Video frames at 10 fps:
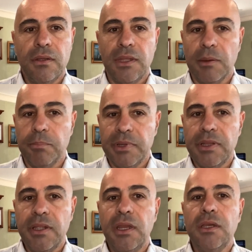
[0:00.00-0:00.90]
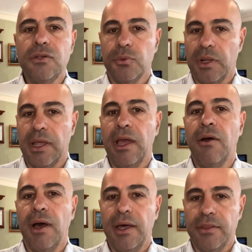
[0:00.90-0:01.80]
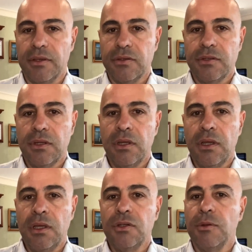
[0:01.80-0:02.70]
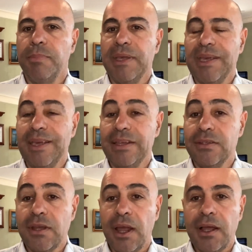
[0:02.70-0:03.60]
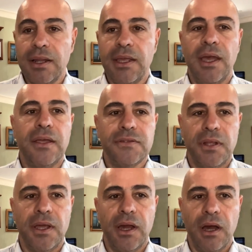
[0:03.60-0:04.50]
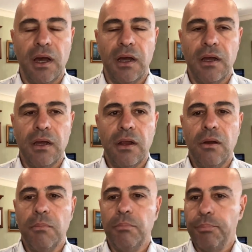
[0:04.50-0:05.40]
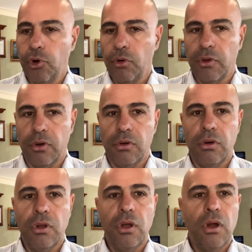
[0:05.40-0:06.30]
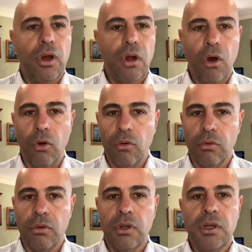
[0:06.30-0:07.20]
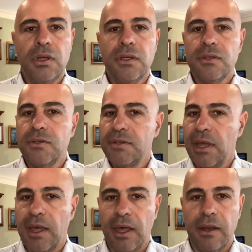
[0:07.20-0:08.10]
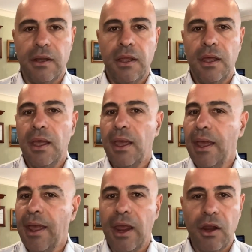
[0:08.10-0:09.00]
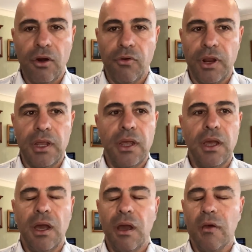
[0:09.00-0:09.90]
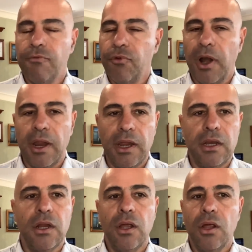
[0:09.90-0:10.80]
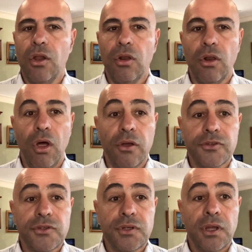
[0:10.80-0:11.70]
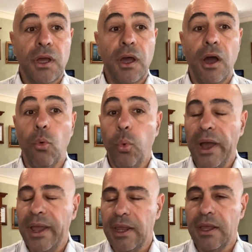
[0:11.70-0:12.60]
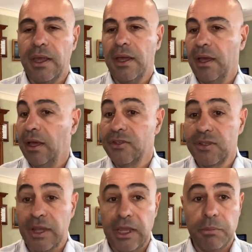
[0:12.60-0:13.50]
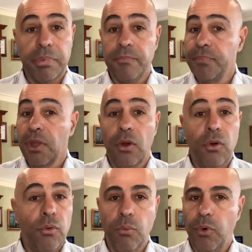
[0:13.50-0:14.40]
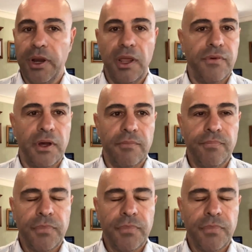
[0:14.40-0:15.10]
The ability to allow others to be exactly as they are, broken, whole, sad, angry, afraid, lost, awake, asleep, whatever.